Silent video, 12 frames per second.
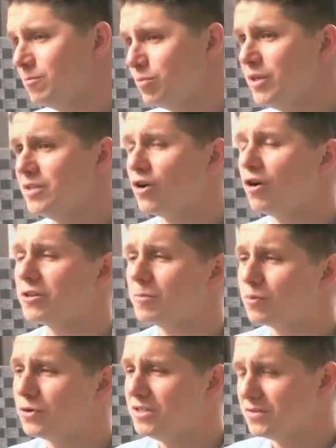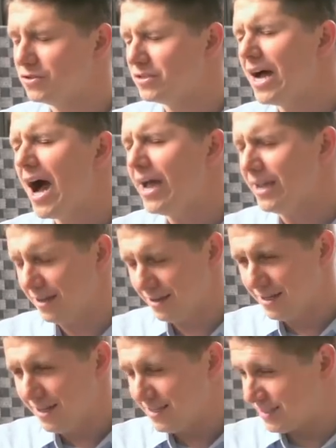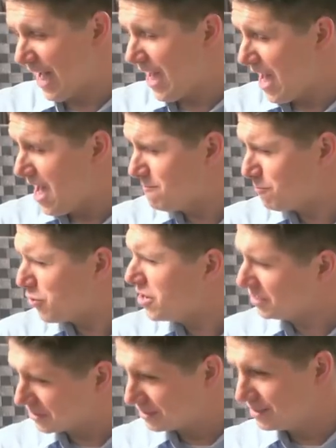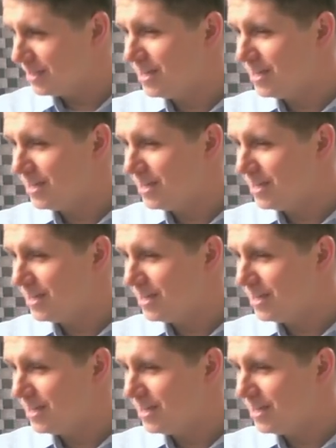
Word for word: please go to the priest, you're dying. He says, I hate priests.